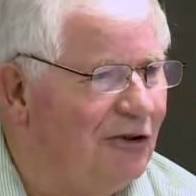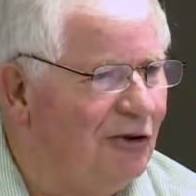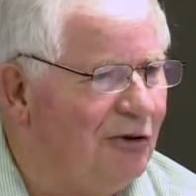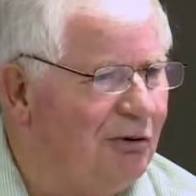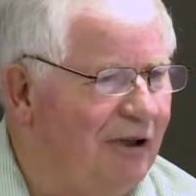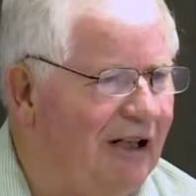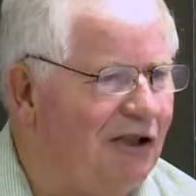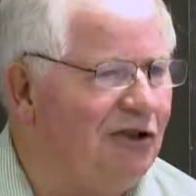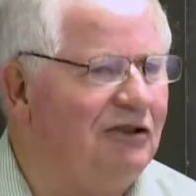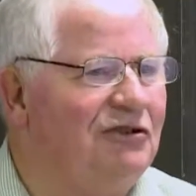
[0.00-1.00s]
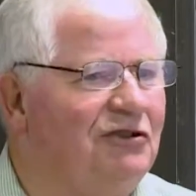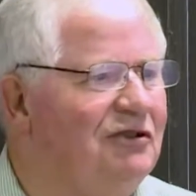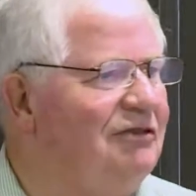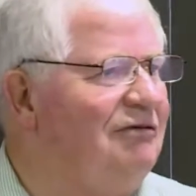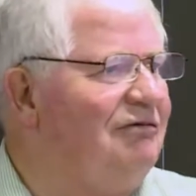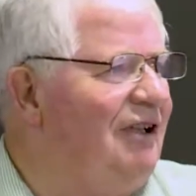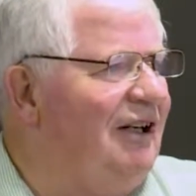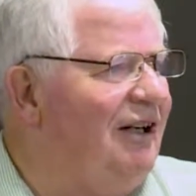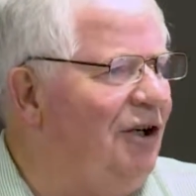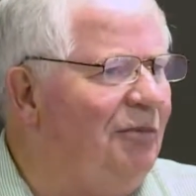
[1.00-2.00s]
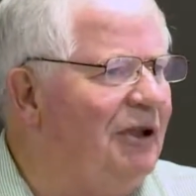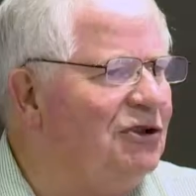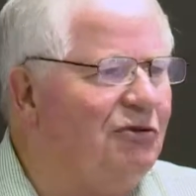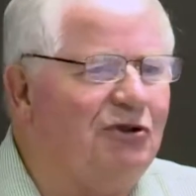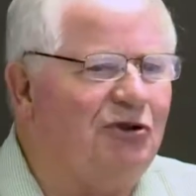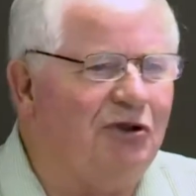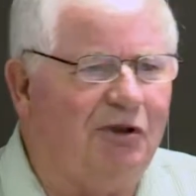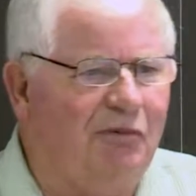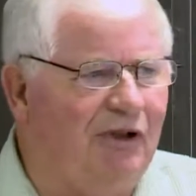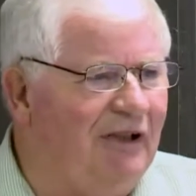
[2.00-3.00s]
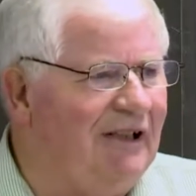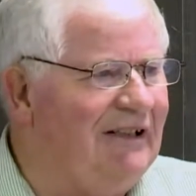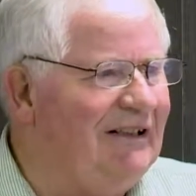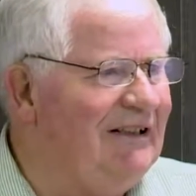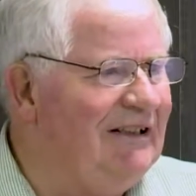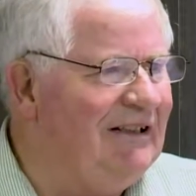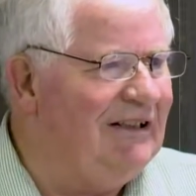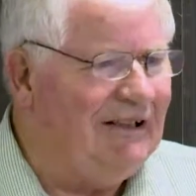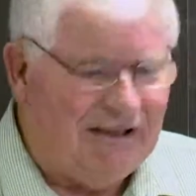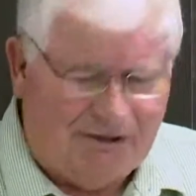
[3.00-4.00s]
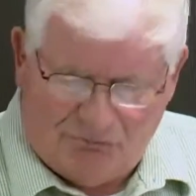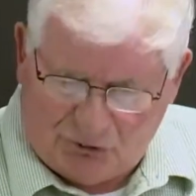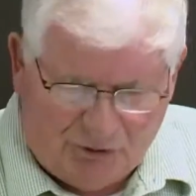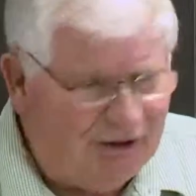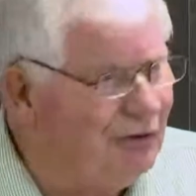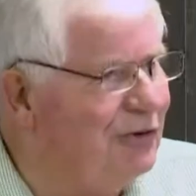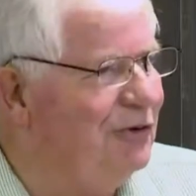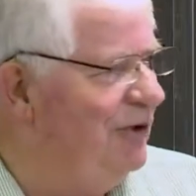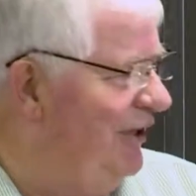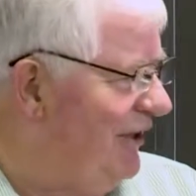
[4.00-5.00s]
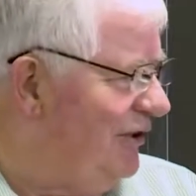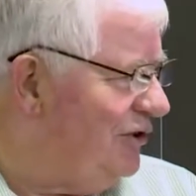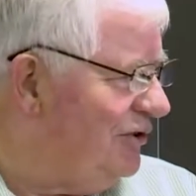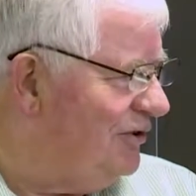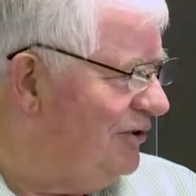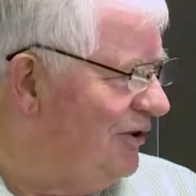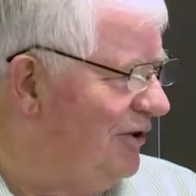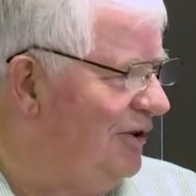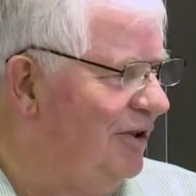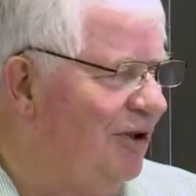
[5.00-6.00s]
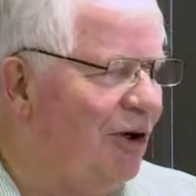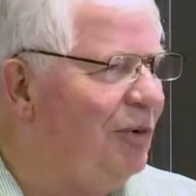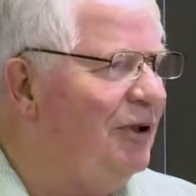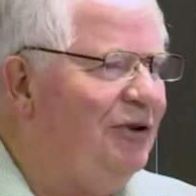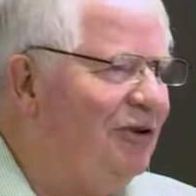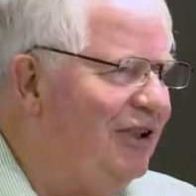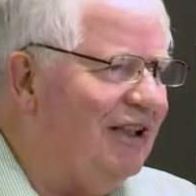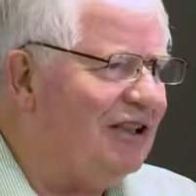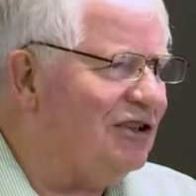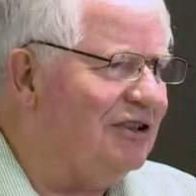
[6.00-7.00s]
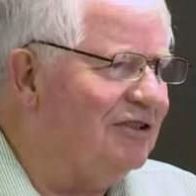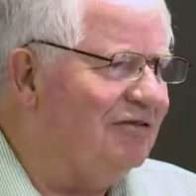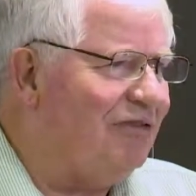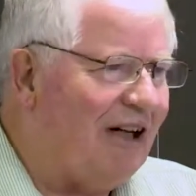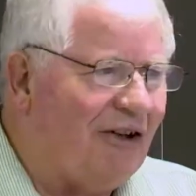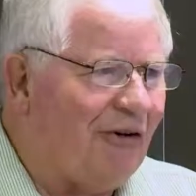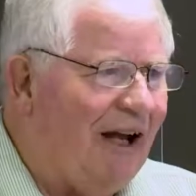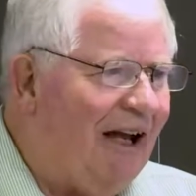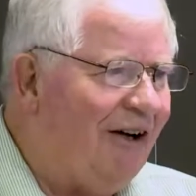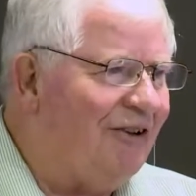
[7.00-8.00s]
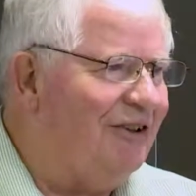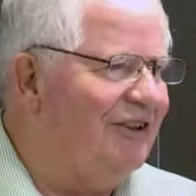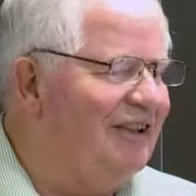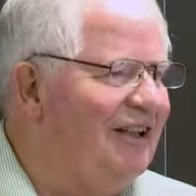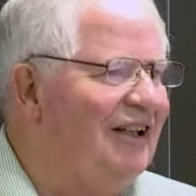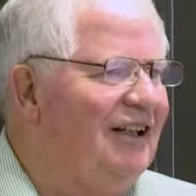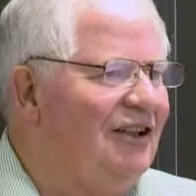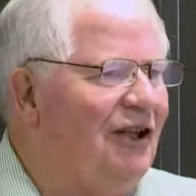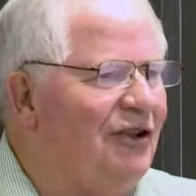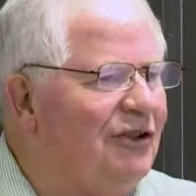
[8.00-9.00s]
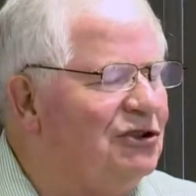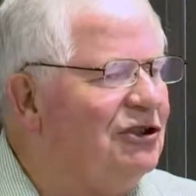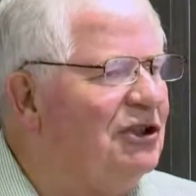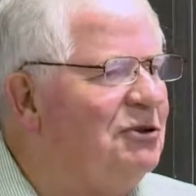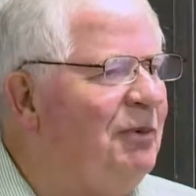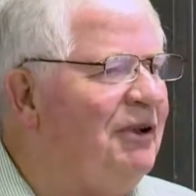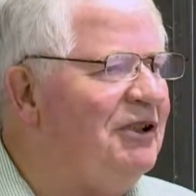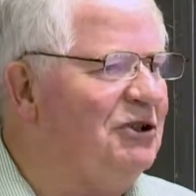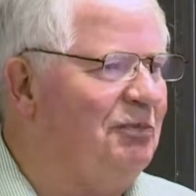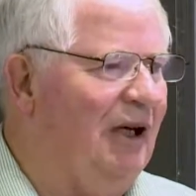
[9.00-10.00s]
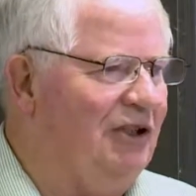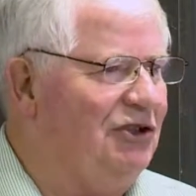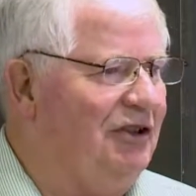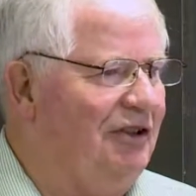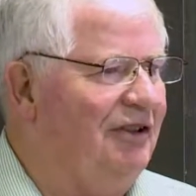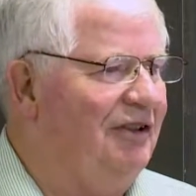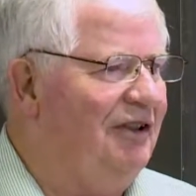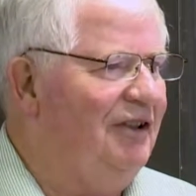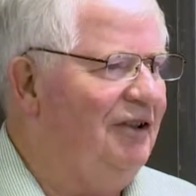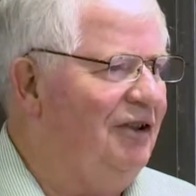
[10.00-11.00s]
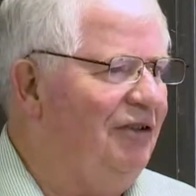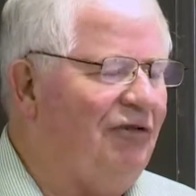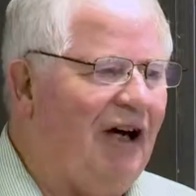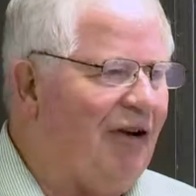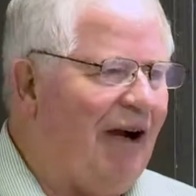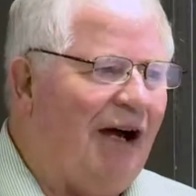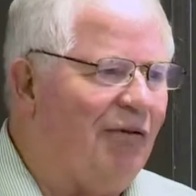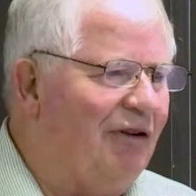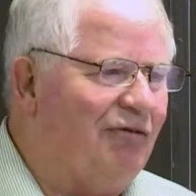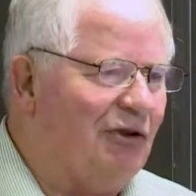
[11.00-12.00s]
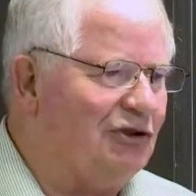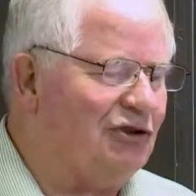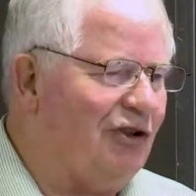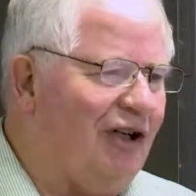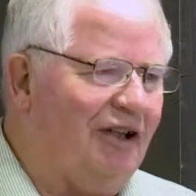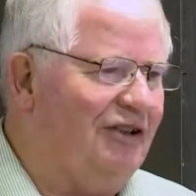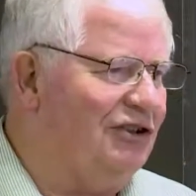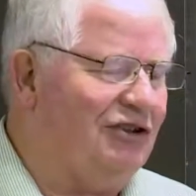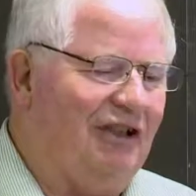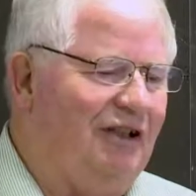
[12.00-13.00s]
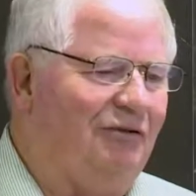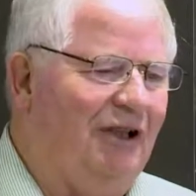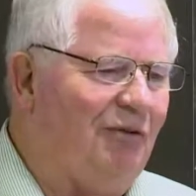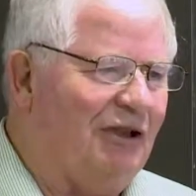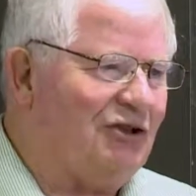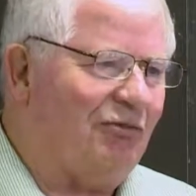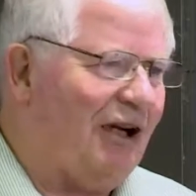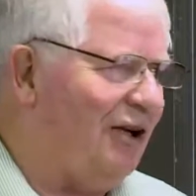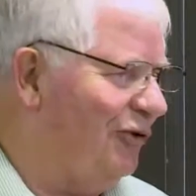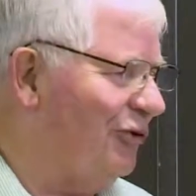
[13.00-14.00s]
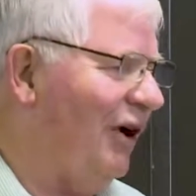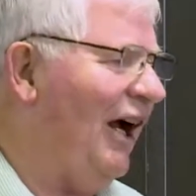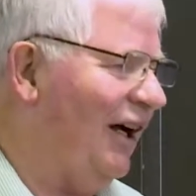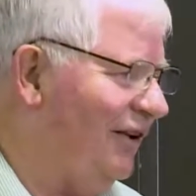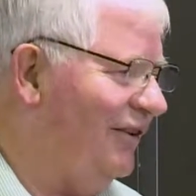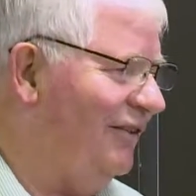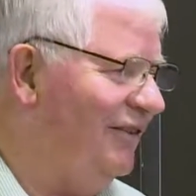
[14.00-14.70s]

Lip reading: New Creations home-based Christian community, but we don't do this. Or we do this, and Father Al, and there's an experience base here. Father Al, when he first started this thing, he wasn't right on track.